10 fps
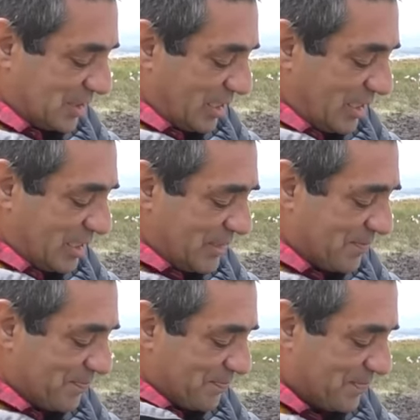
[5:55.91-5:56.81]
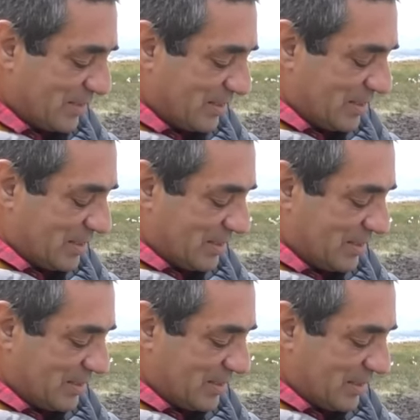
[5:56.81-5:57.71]
slightly.
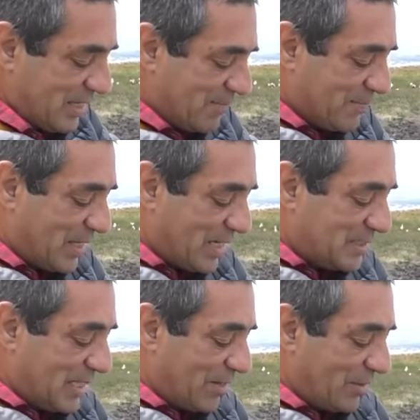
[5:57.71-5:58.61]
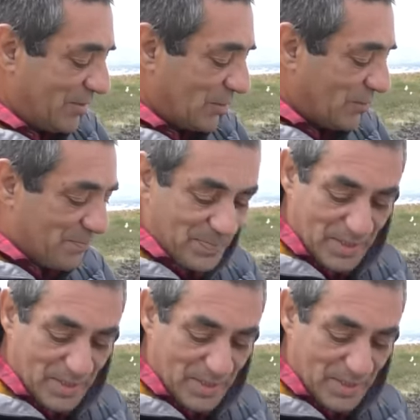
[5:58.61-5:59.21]
Yep, that is now level.